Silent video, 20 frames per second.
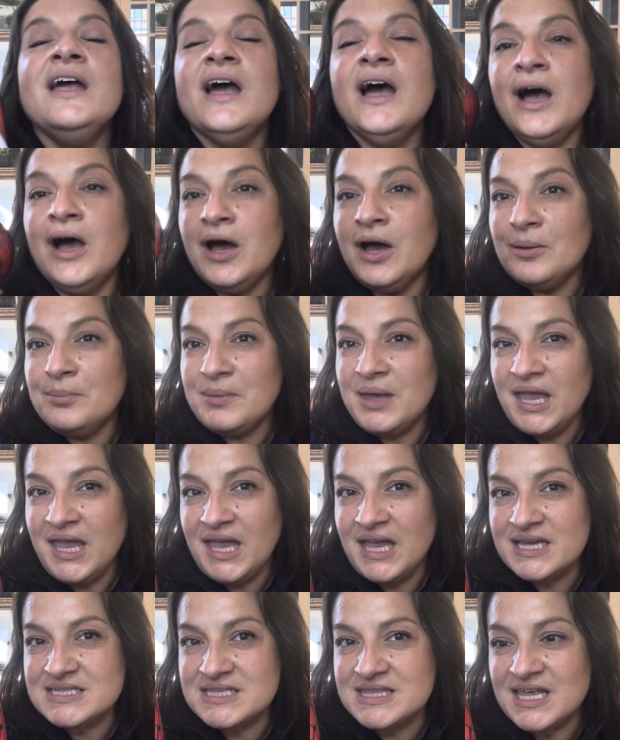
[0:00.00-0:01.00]
And
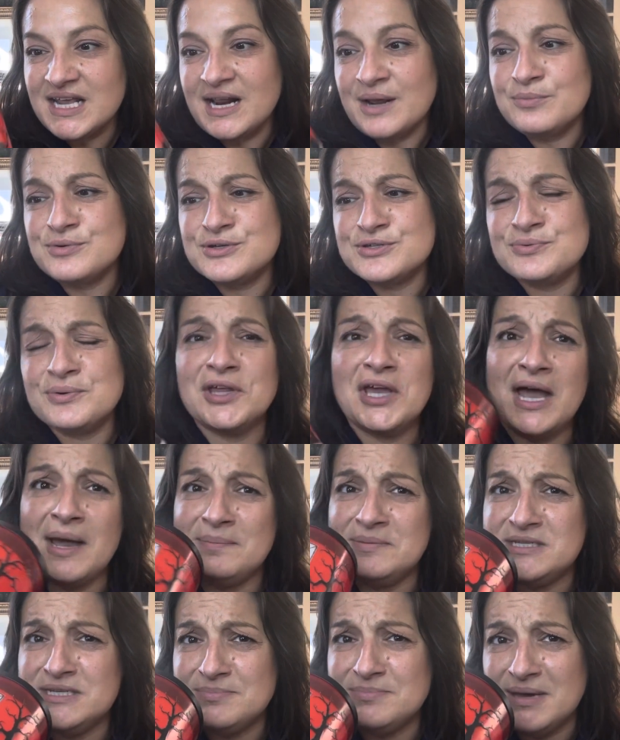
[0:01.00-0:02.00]
then I was really
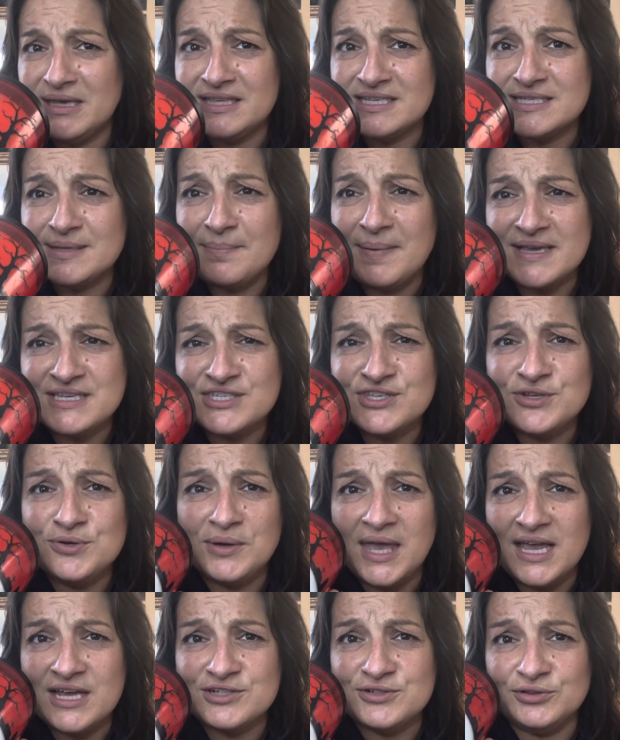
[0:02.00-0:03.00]
happy to make this a best new
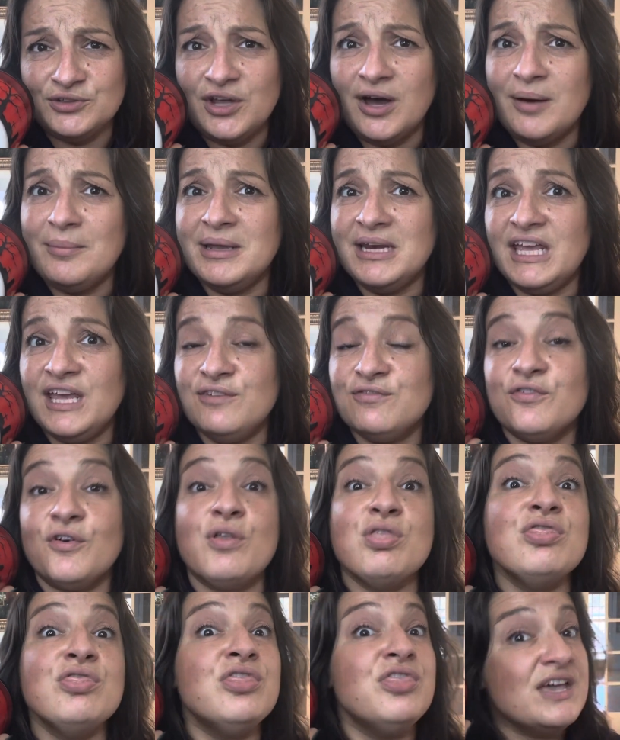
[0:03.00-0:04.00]
candle nominee for
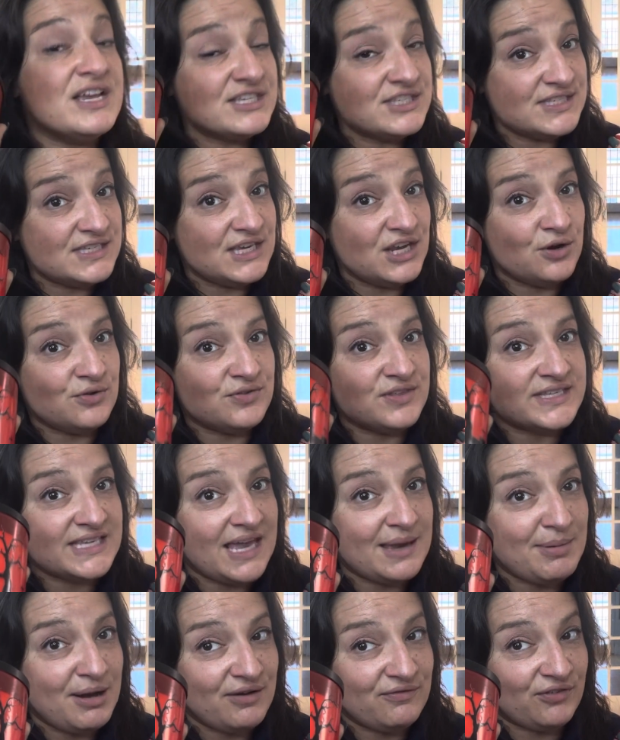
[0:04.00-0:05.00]
this year. This
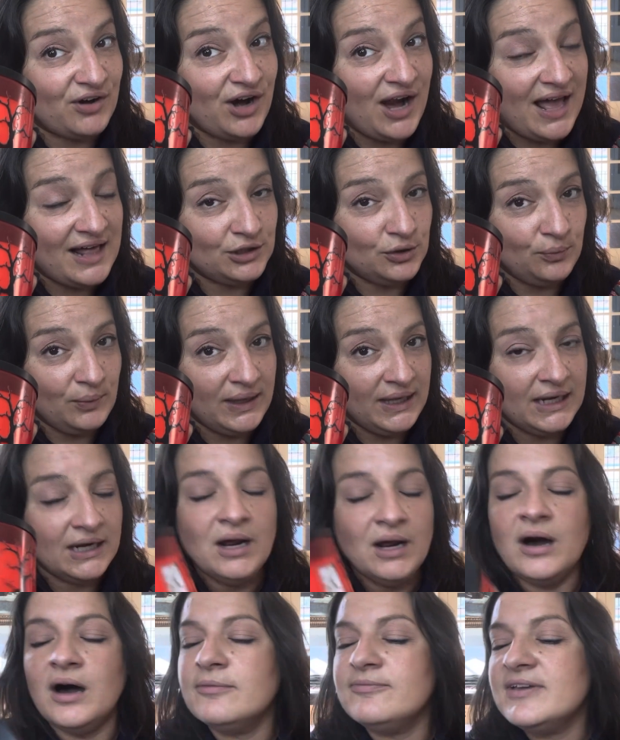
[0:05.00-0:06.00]
came out for Halloween,
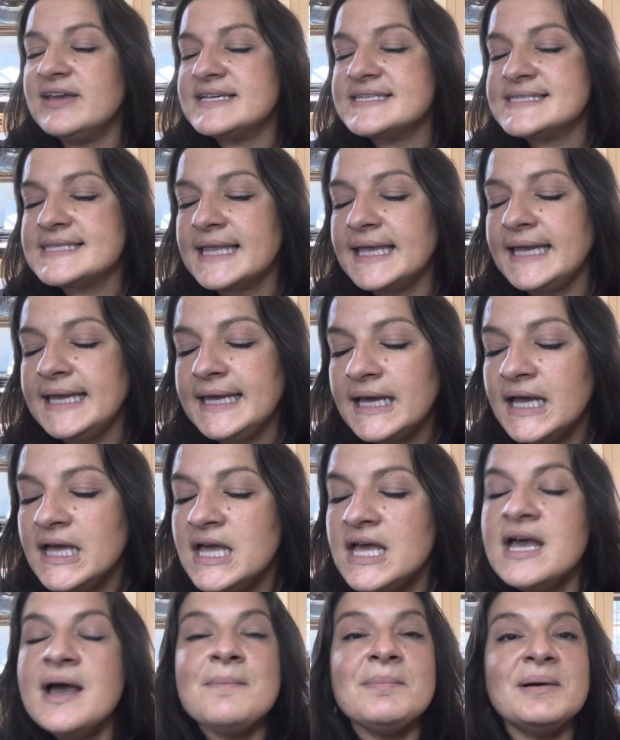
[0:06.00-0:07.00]
obviously,
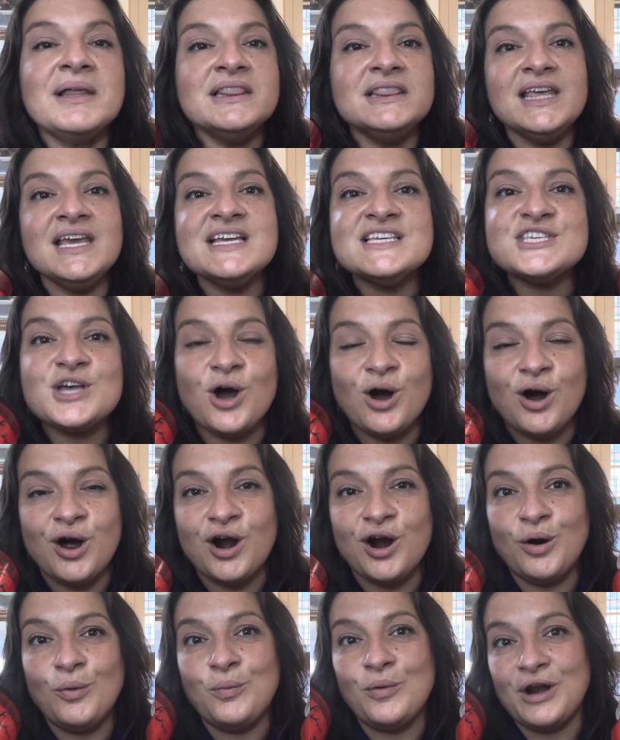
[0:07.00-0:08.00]
but these
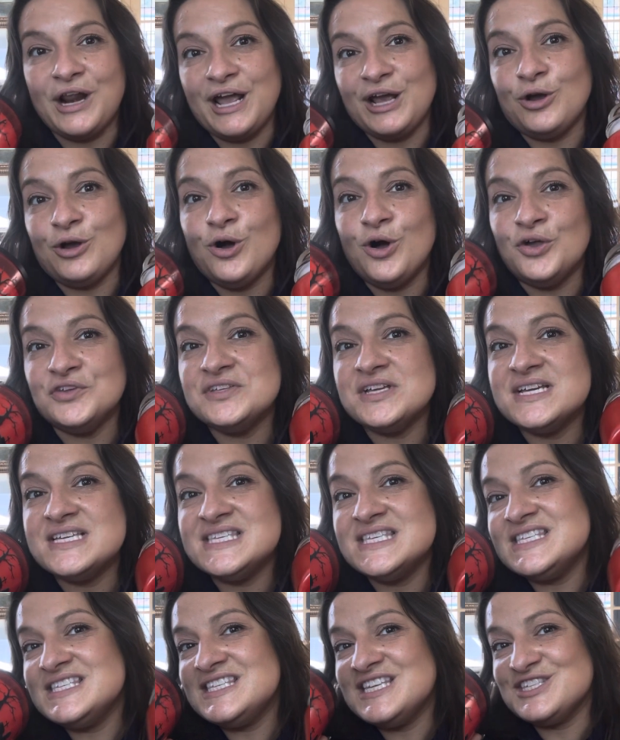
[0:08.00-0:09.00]
are what I called
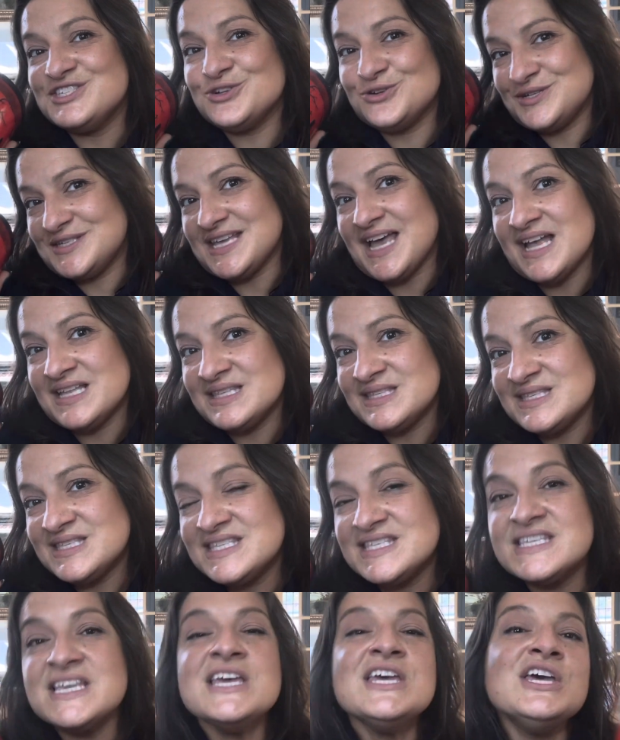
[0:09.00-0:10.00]
sister
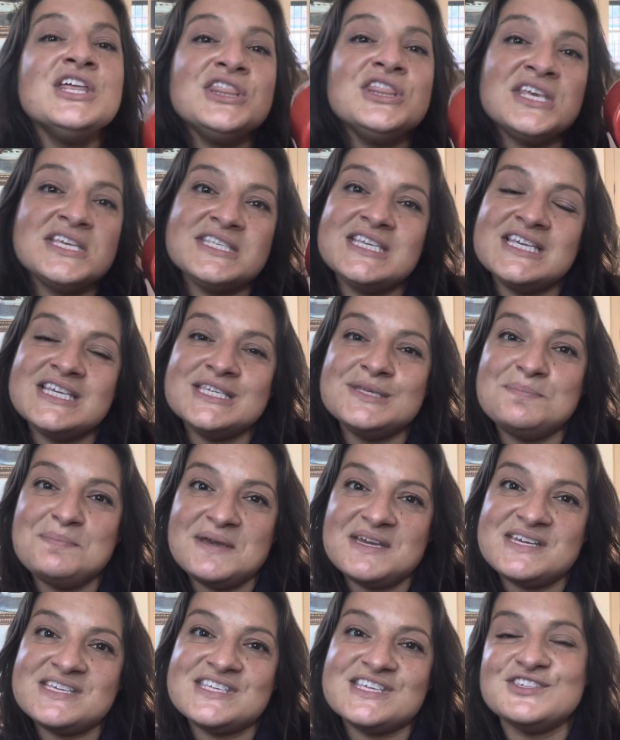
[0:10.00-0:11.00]
scents. This is
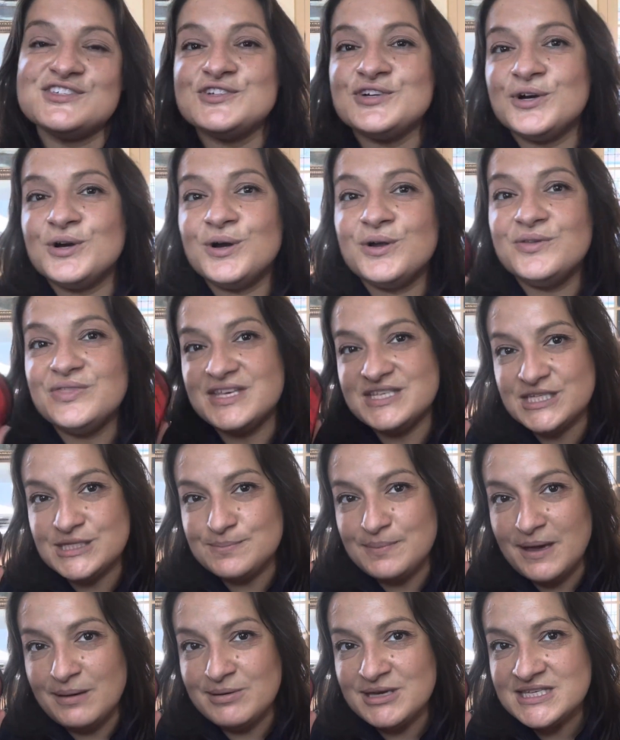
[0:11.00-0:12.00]
big sister, this is
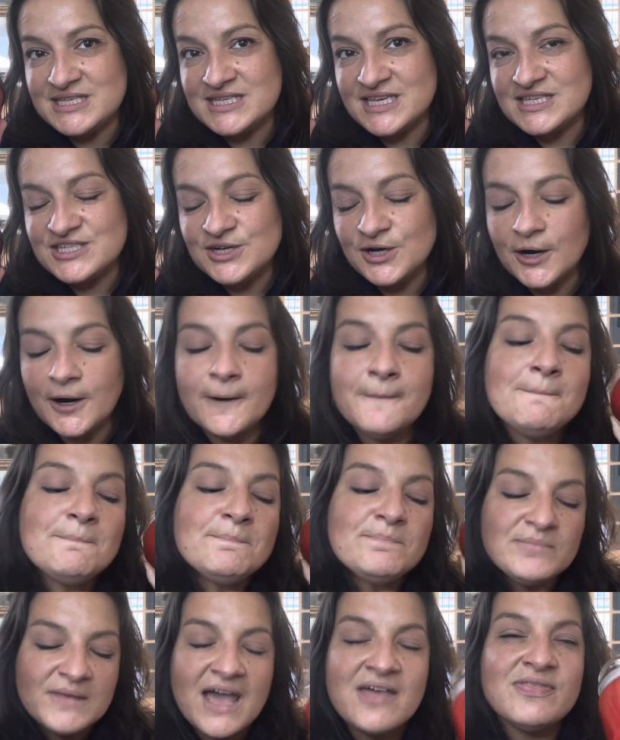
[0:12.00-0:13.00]
baby sister,
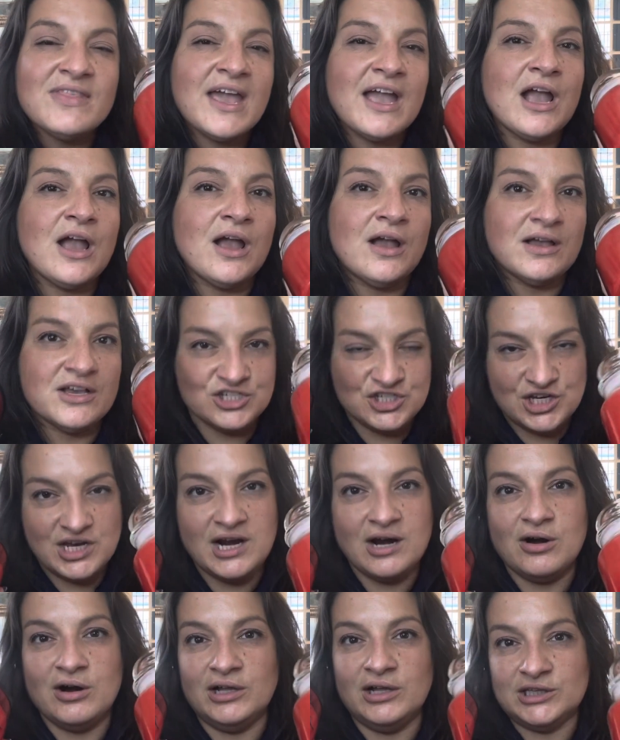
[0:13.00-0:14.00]
and they
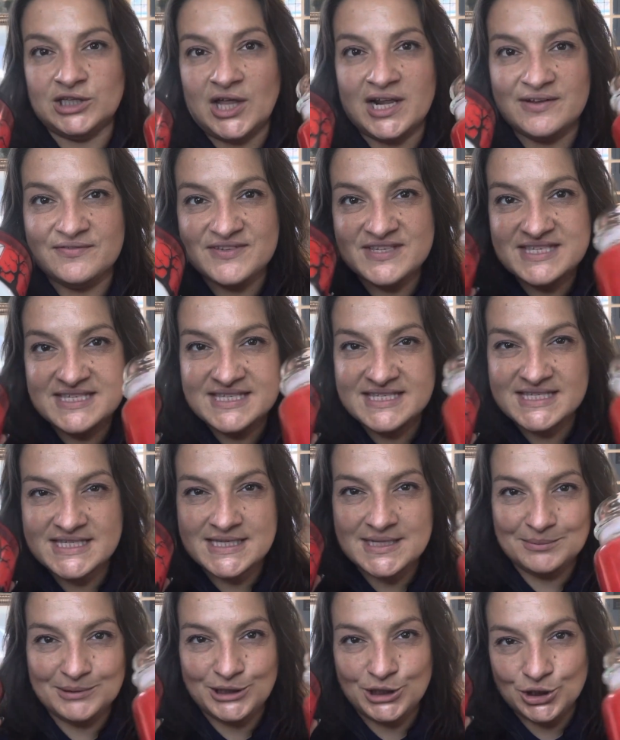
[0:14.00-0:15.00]
share a lot of
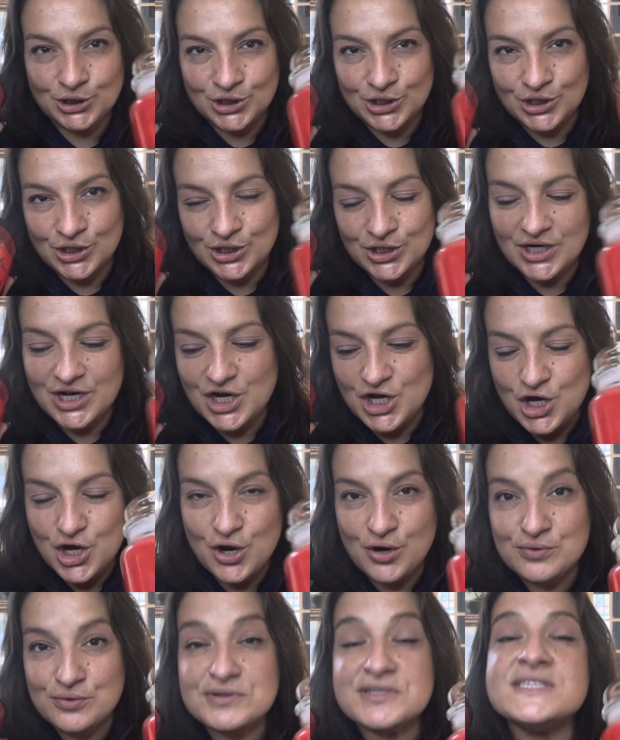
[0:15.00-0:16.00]
similar
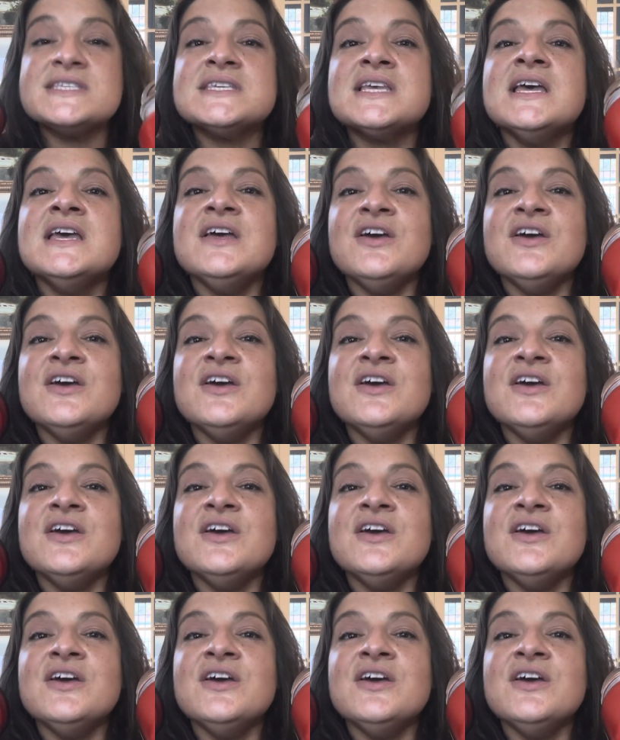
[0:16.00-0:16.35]
notes.